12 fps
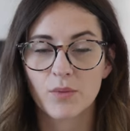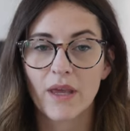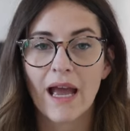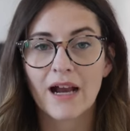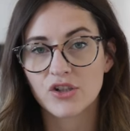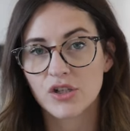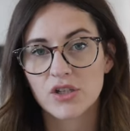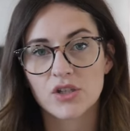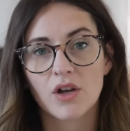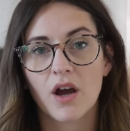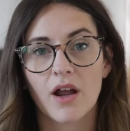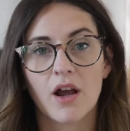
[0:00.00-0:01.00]
We actually just
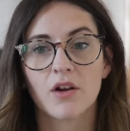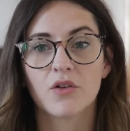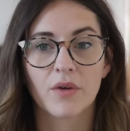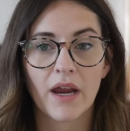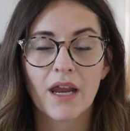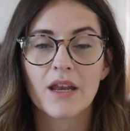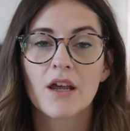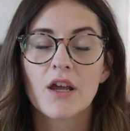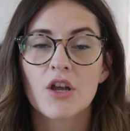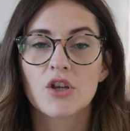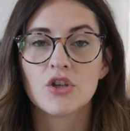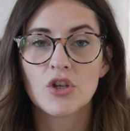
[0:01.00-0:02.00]
got a great
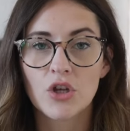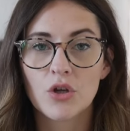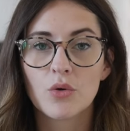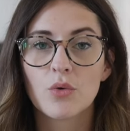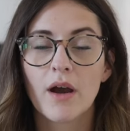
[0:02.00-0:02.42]
new